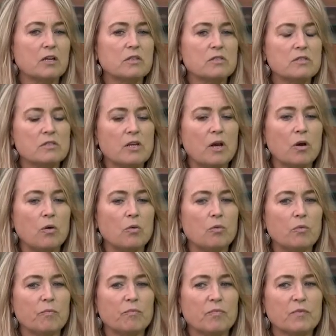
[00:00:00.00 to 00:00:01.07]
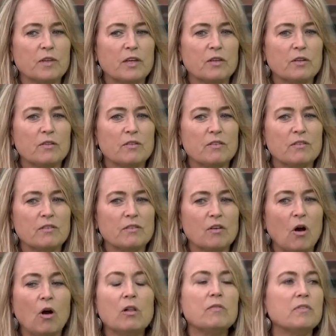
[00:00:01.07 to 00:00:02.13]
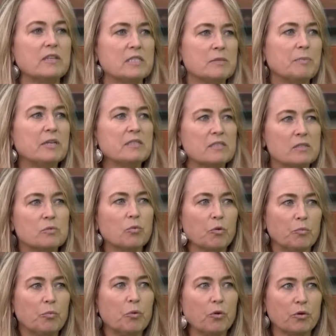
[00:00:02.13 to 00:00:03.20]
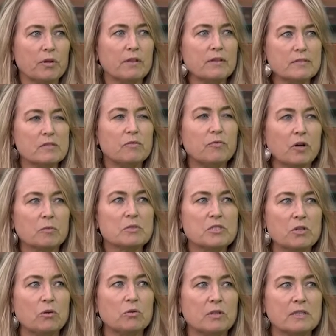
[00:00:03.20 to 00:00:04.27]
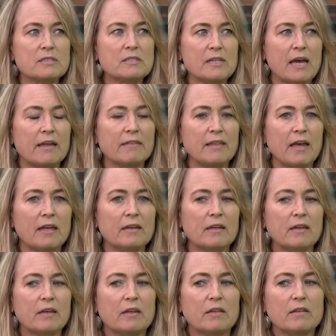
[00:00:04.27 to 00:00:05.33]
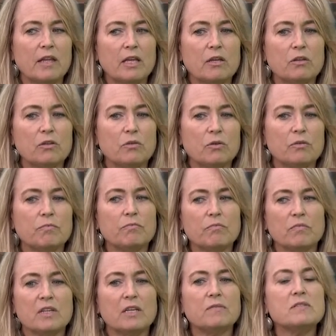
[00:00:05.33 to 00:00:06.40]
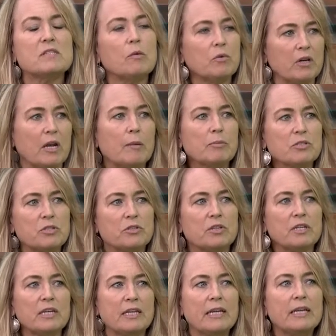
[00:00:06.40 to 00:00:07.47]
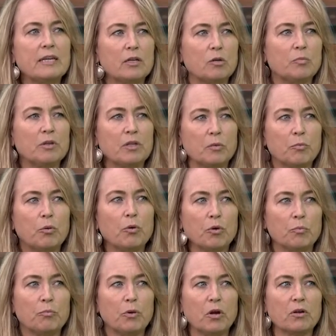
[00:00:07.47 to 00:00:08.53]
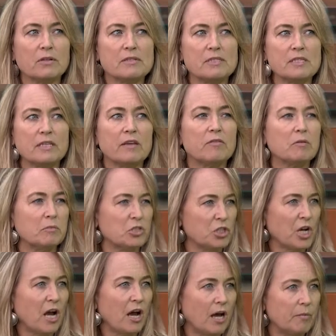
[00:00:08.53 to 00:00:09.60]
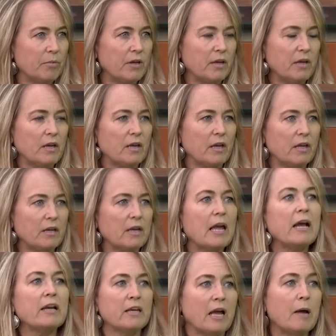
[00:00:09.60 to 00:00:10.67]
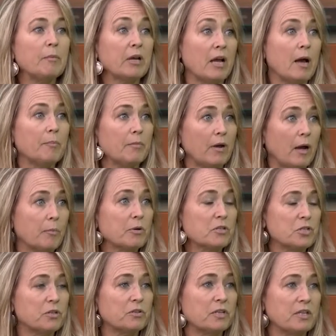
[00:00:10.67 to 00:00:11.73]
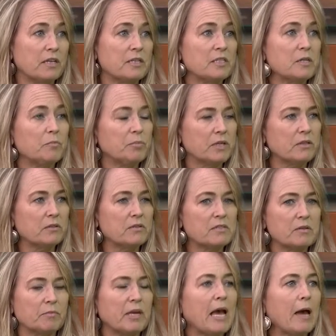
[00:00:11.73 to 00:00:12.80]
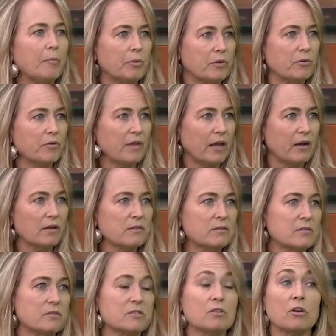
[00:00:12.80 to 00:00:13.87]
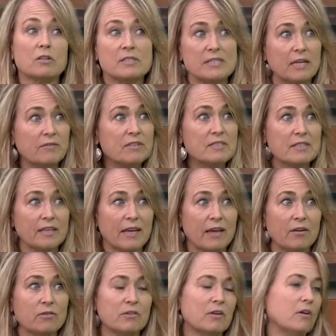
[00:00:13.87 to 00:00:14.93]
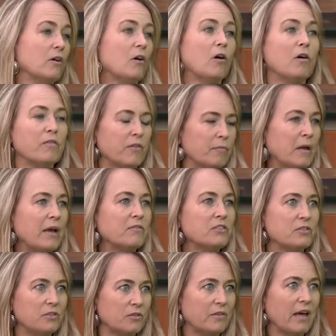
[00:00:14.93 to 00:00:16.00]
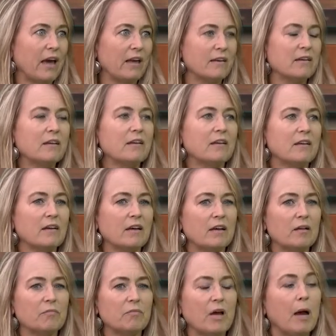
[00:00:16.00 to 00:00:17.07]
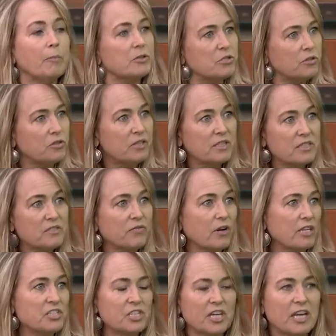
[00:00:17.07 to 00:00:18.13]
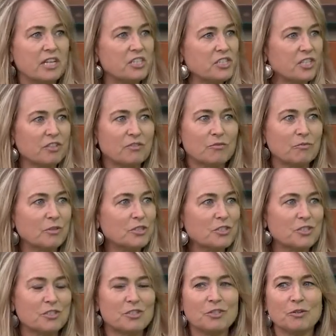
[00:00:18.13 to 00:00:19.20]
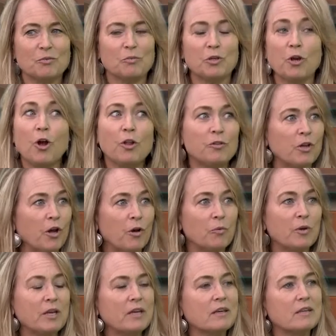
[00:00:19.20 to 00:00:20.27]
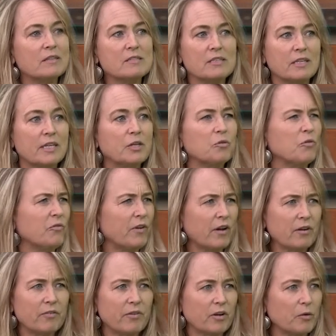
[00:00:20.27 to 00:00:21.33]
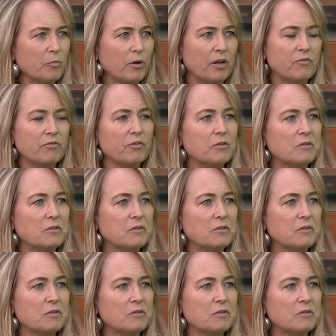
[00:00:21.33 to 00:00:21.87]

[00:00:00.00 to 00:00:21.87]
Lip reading: So all of these pieces were important, and Thistle Farms told us that you could give someone an opportunity to heal, but the important part is to give them a job and an economic opportunity to build some capital there. So start a savings account. All of them have to do that. Opportunities for education, which we all know is the key to a very, very bright future.